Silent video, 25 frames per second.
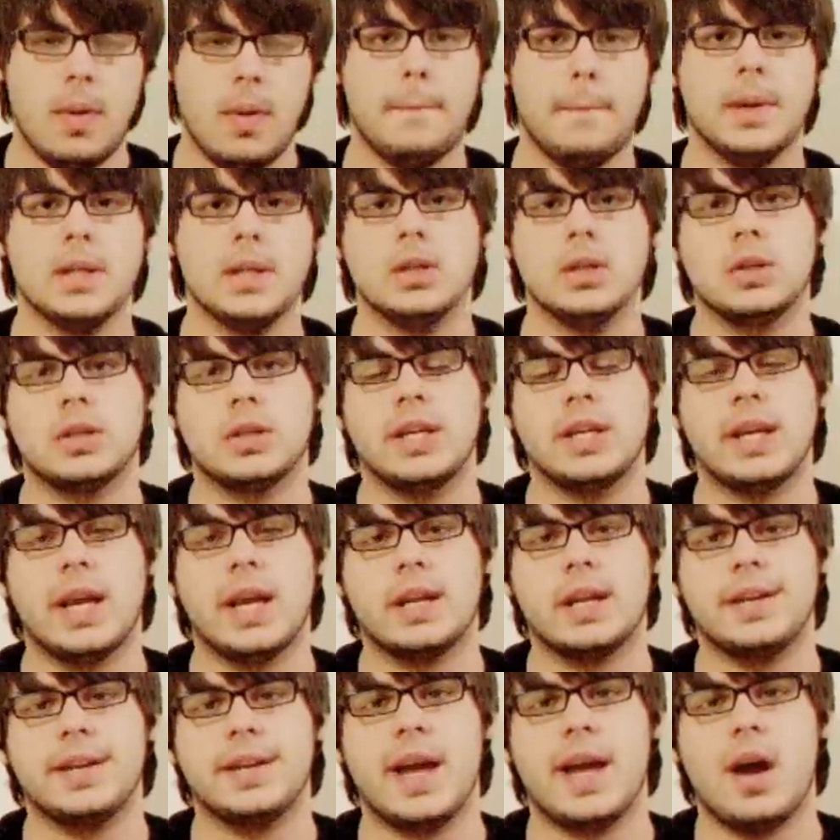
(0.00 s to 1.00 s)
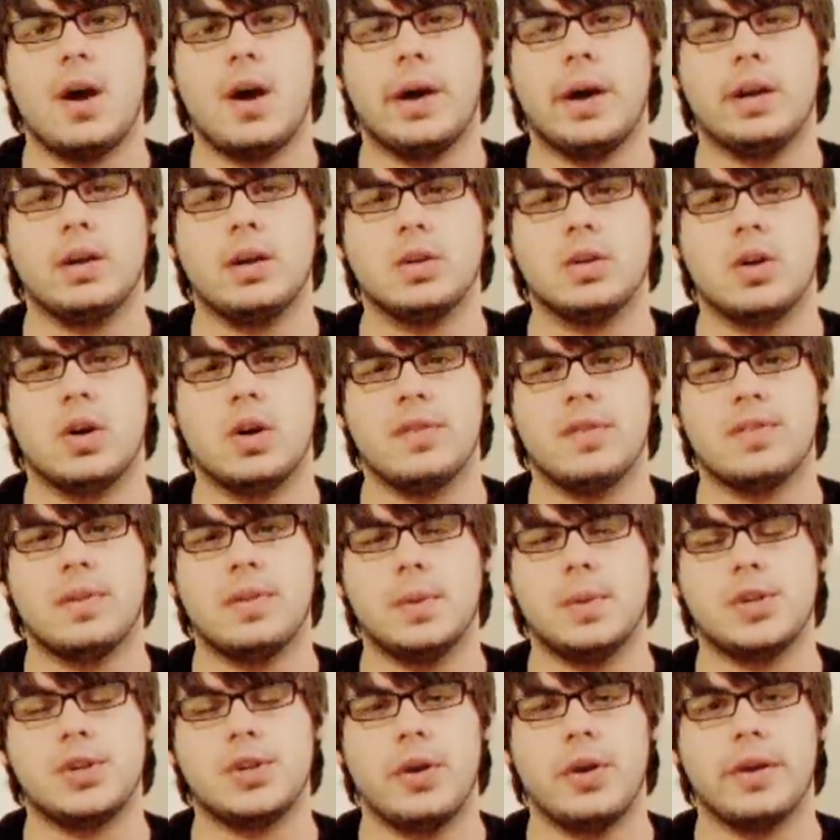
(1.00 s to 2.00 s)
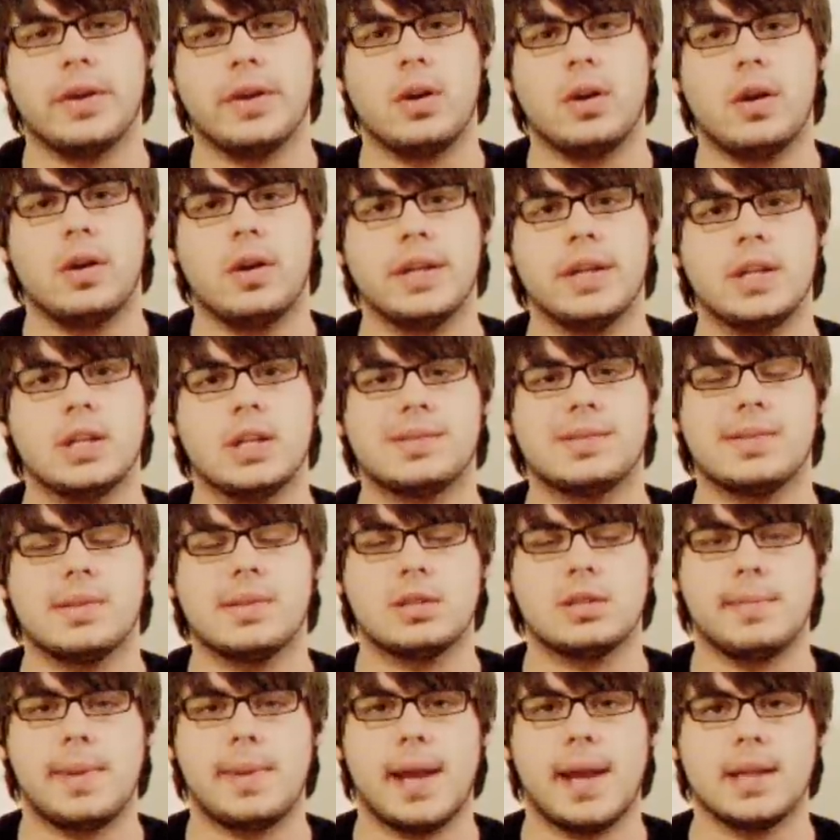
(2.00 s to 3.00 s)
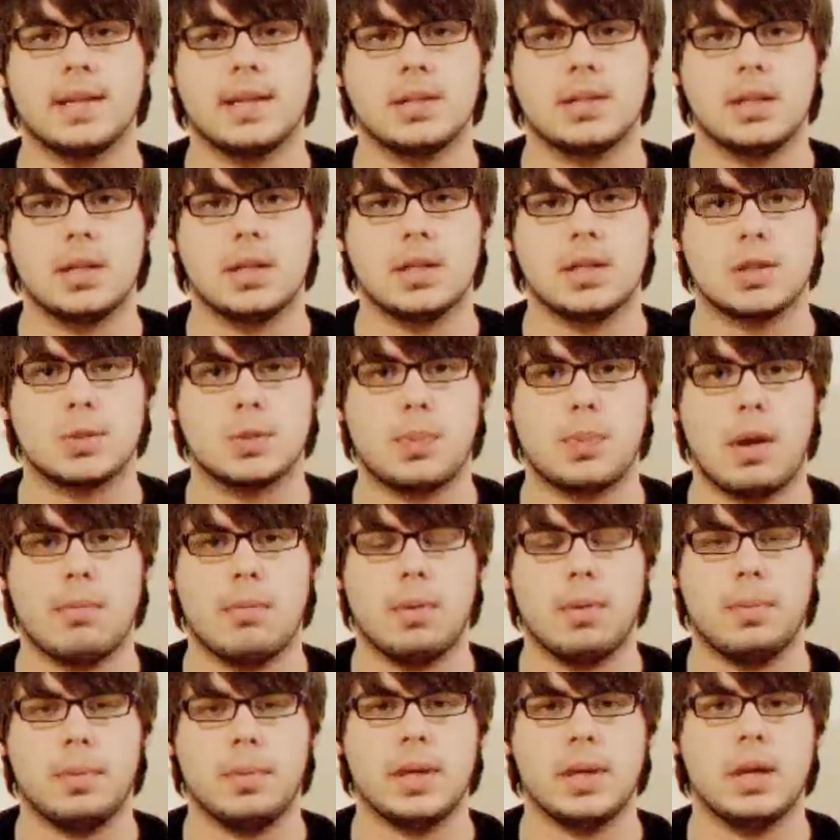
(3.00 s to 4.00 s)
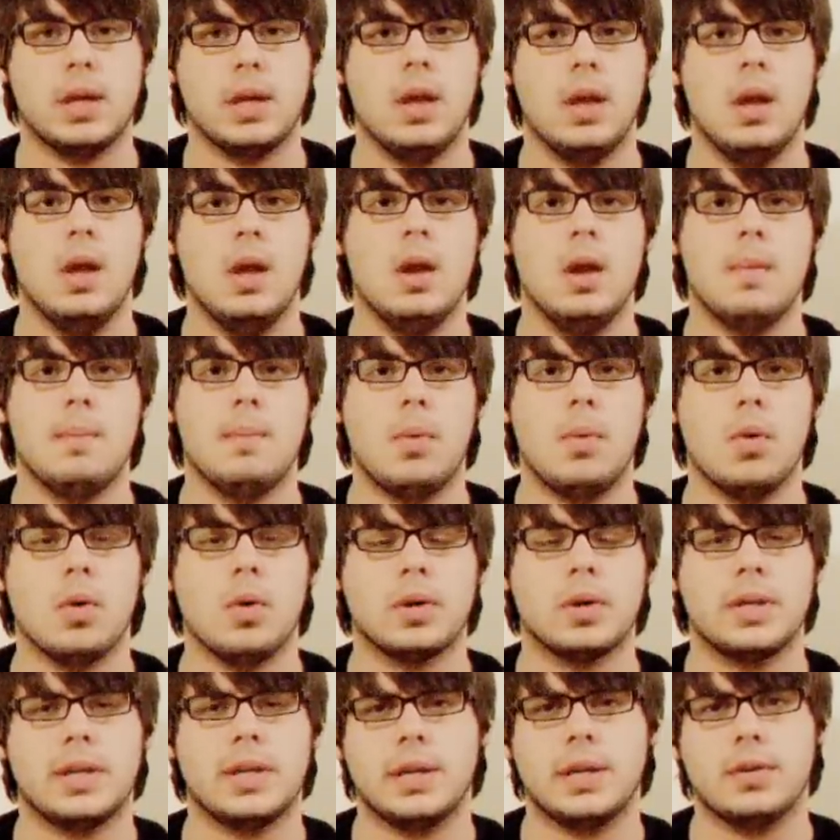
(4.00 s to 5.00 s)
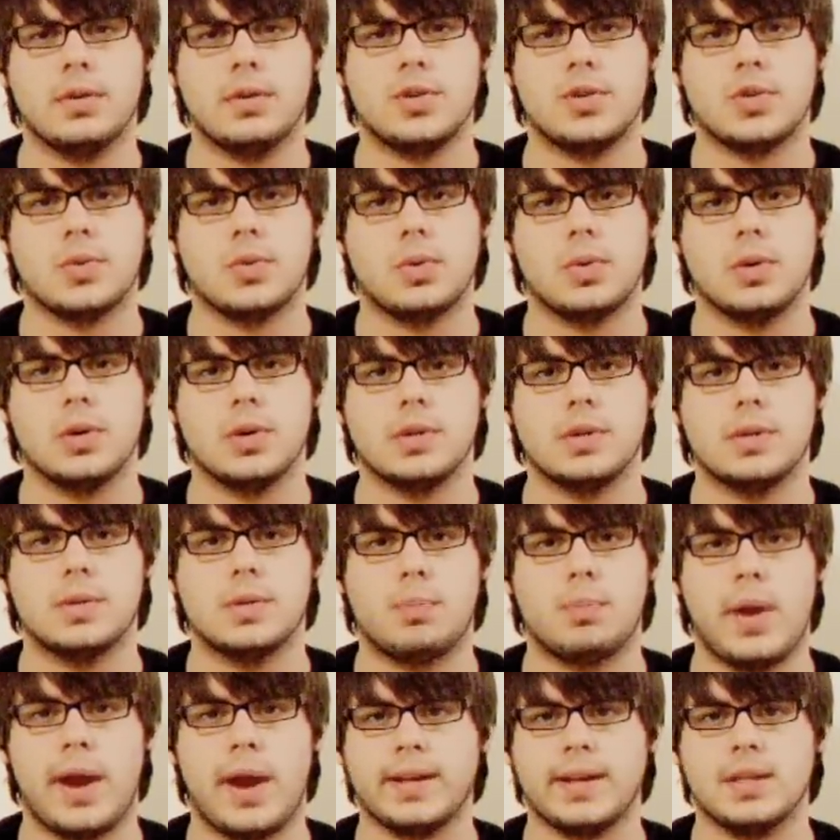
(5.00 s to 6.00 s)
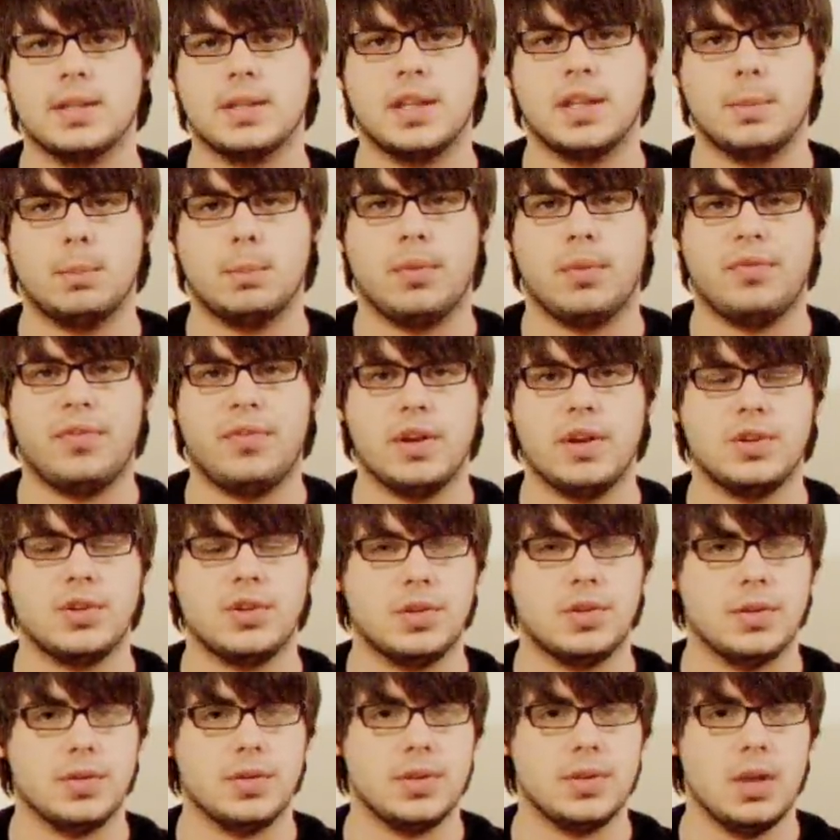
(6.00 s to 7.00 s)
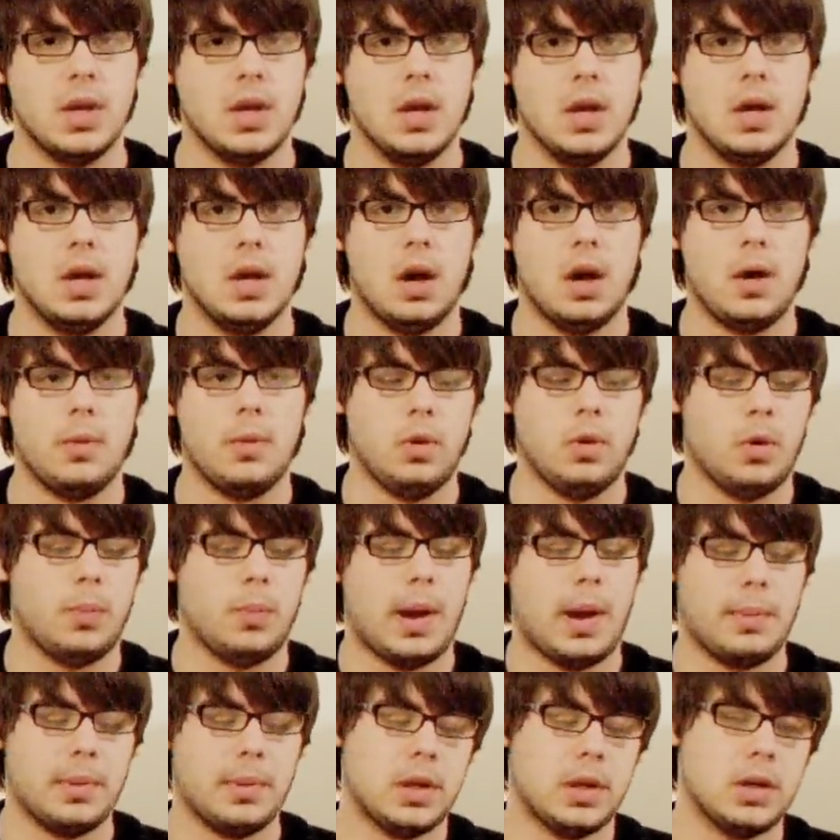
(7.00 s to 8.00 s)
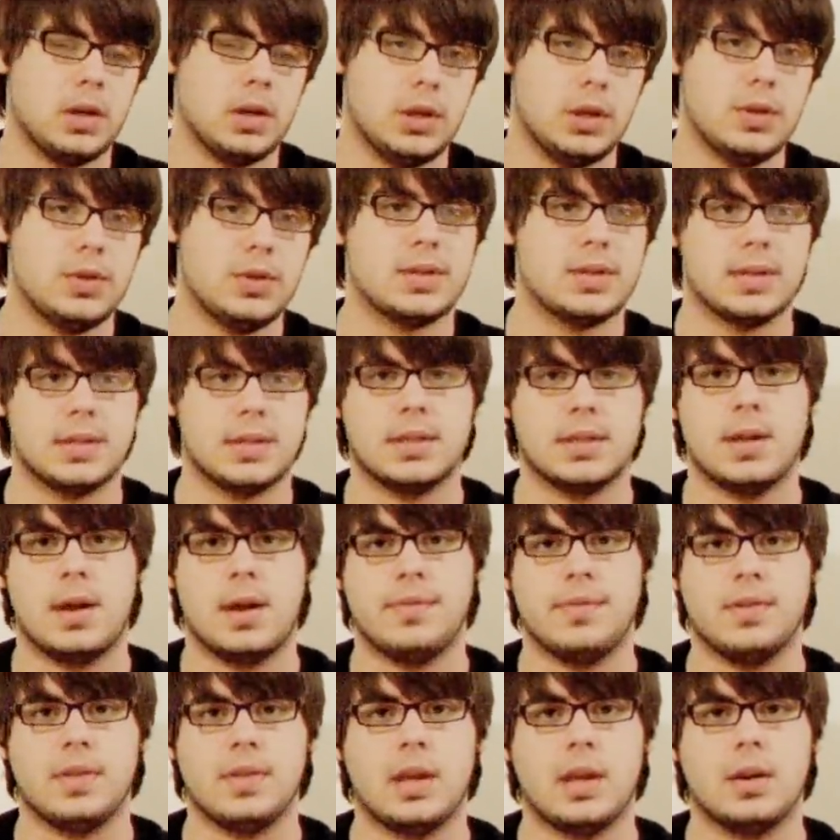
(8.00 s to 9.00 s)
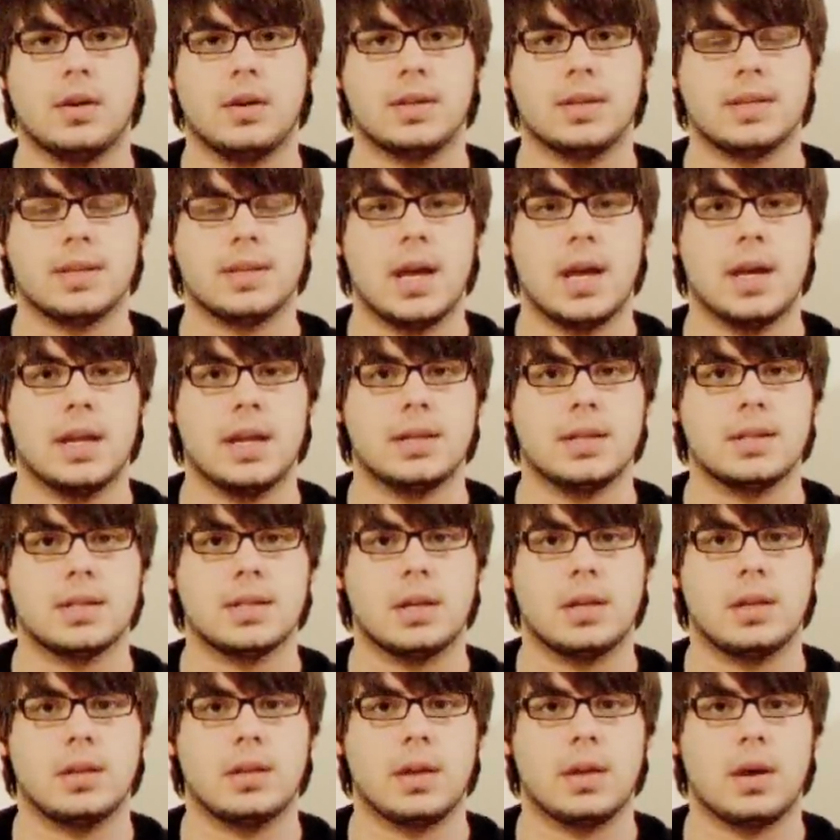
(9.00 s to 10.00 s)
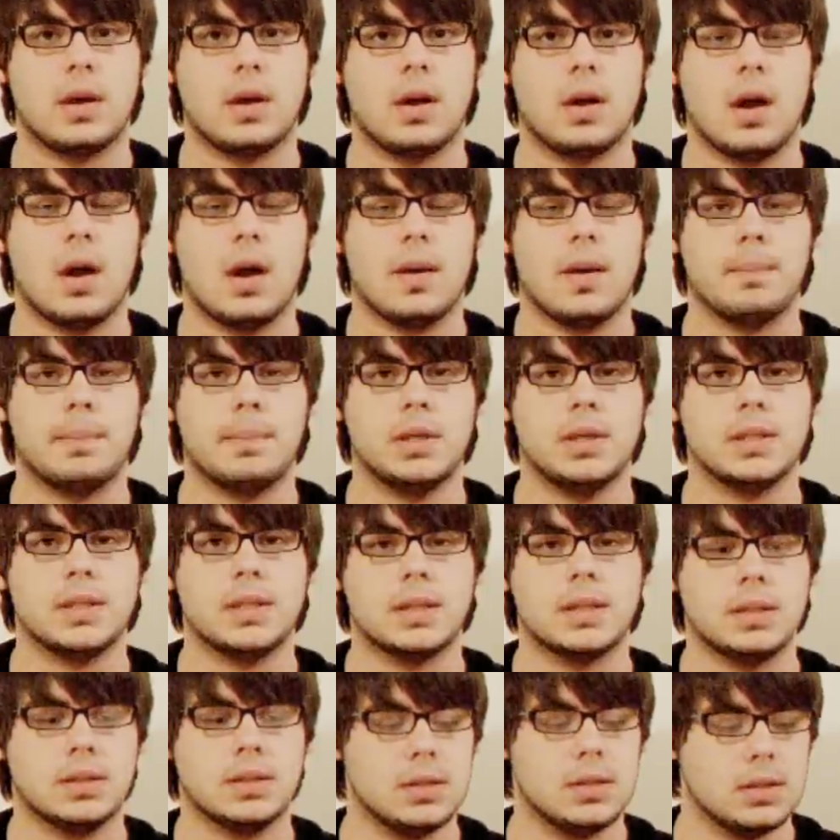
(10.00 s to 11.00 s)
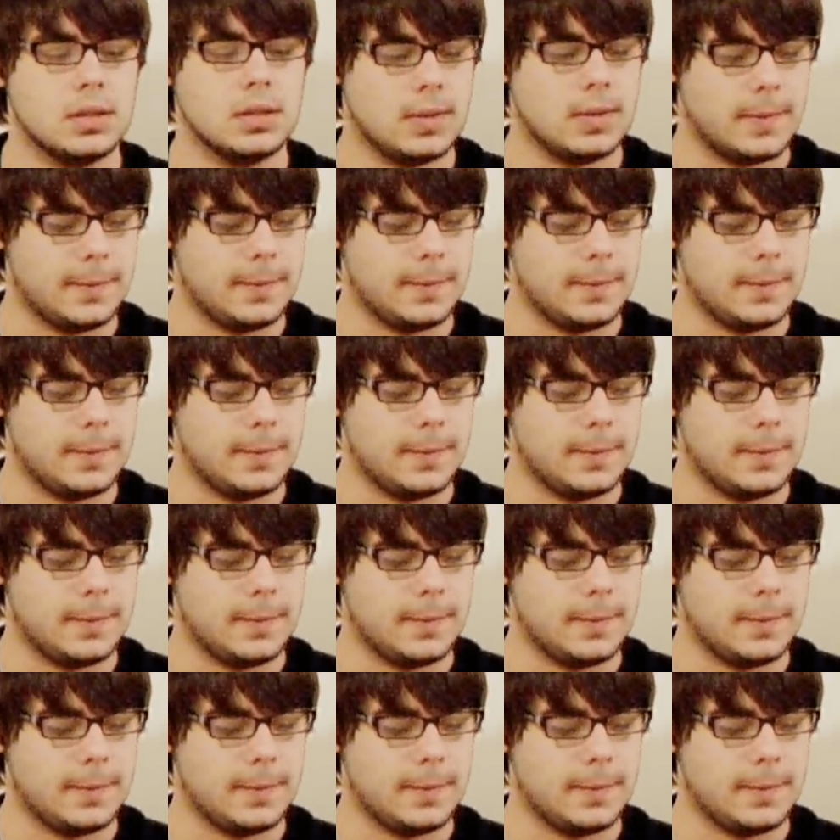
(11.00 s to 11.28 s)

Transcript: But looking at it now, I don't know if I'm the target audience for this magazine. It's probably more geared towards practicing professionals who are probably going to use this stuff in their designs and in their buildings.